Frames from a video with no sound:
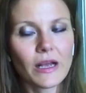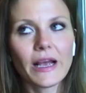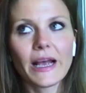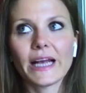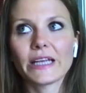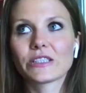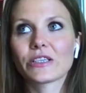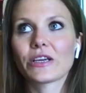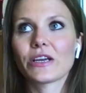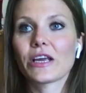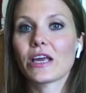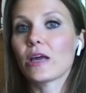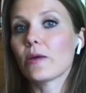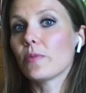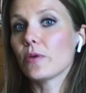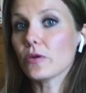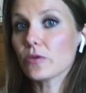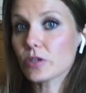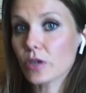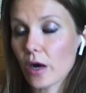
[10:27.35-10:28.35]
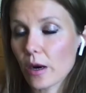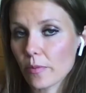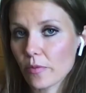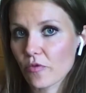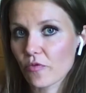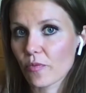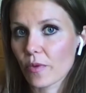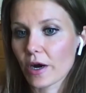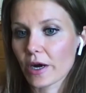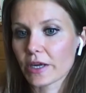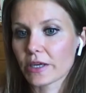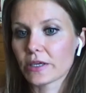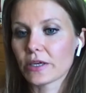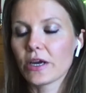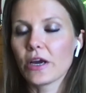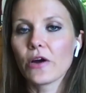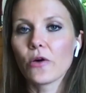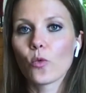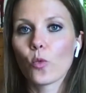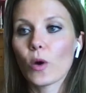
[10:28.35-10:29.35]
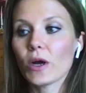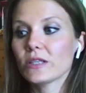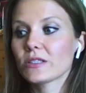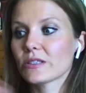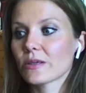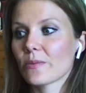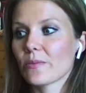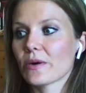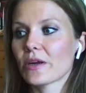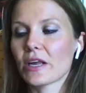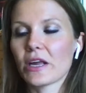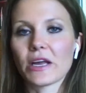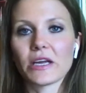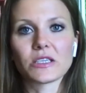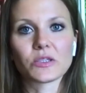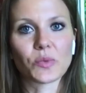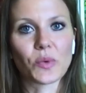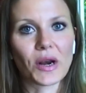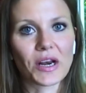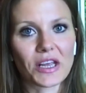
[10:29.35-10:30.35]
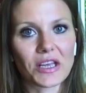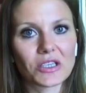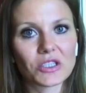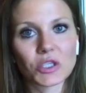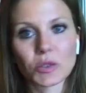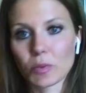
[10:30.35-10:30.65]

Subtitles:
It's going to keep you top of mind when somebody is ready to